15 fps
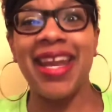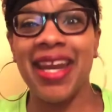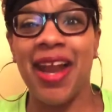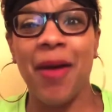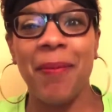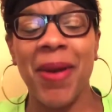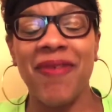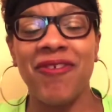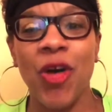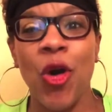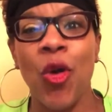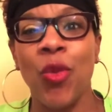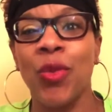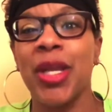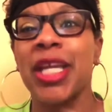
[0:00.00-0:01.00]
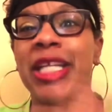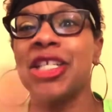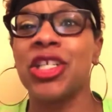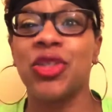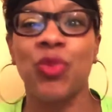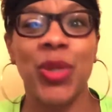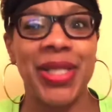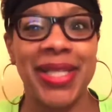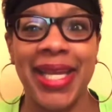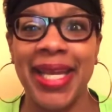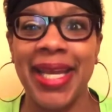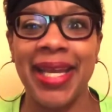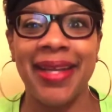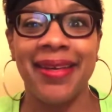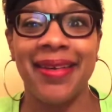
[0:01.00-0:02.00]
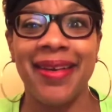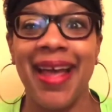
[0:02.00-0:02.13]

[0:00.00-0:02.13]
it out my phone, it just went dead.